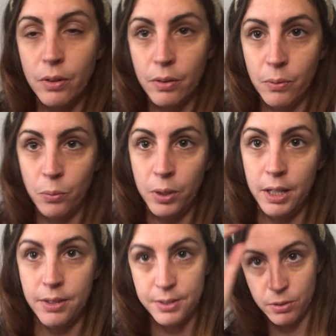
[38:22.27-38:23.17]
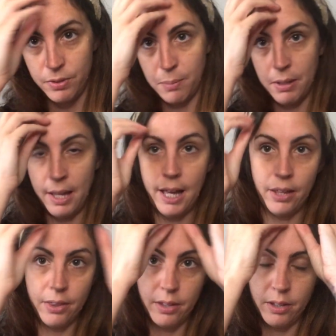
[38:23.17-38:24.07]
with Sylvia
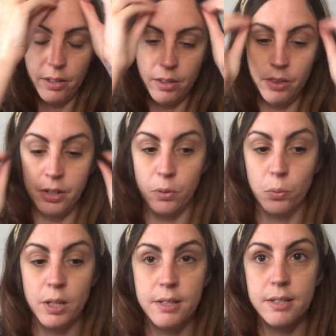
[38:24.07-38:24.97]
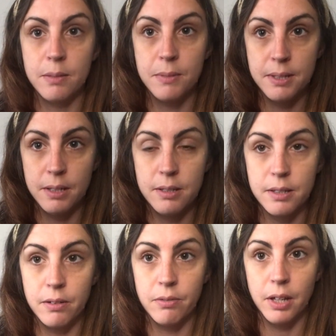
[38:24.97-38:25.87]
Plath there was some
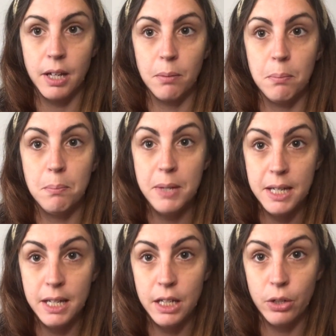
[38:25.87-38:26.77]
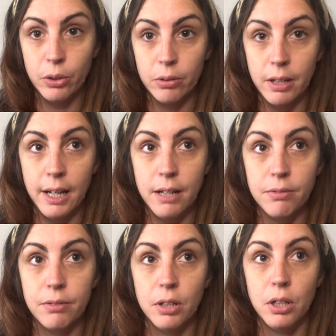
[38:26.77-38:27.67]
sense of like men in her life
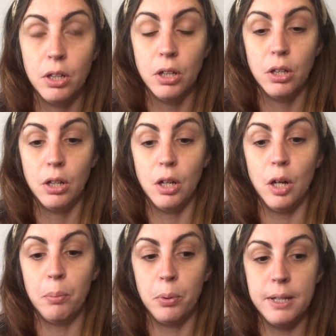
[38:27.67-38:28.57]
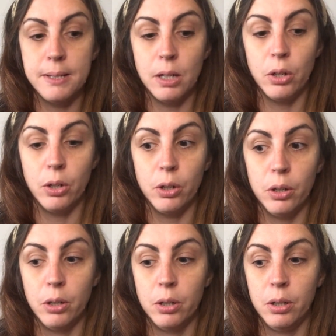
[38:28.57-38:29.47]
oppressing
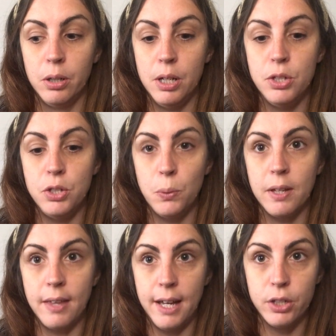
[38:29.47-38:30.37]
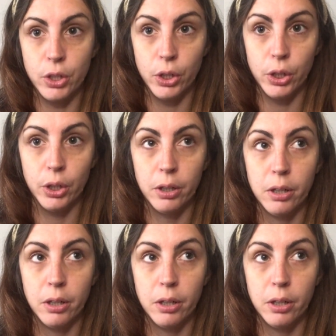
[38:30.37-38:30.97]
her and doing that to her,